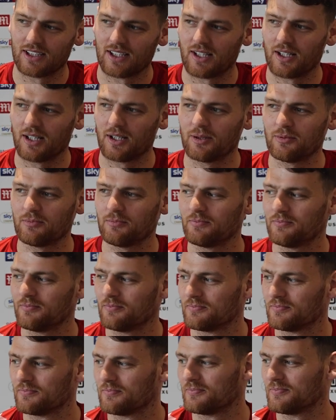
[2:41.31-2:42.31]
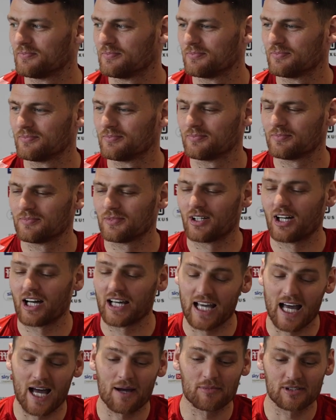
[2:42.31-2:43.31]
Um, I
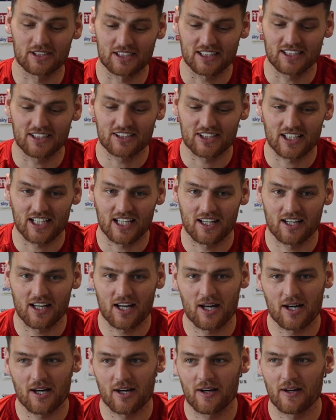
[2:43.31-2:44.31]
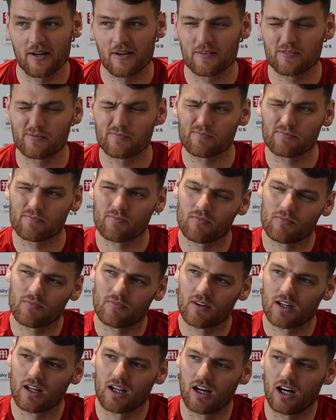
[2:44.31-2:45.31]
am indeed, yeah. Uh,
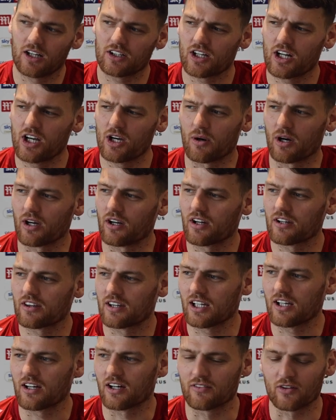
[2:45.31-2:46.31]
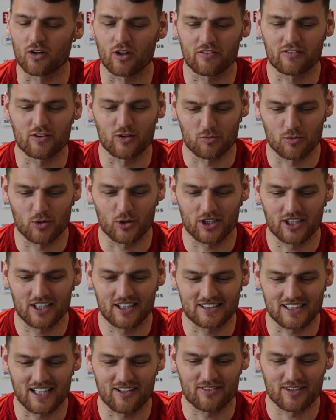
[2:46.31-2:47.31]
I don't know. I, I think I've got a few more
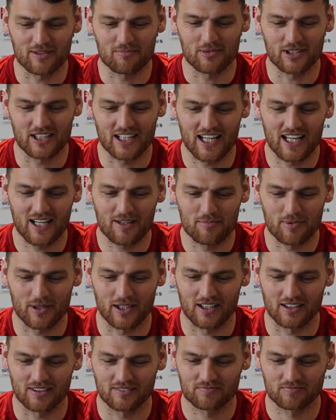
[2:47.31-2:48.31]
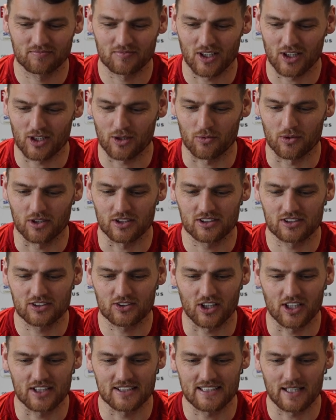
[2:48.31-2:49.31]
years left in me yet, but I don't want to
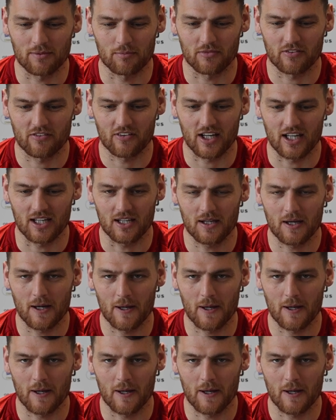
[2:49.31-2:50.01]
try and tempt fate.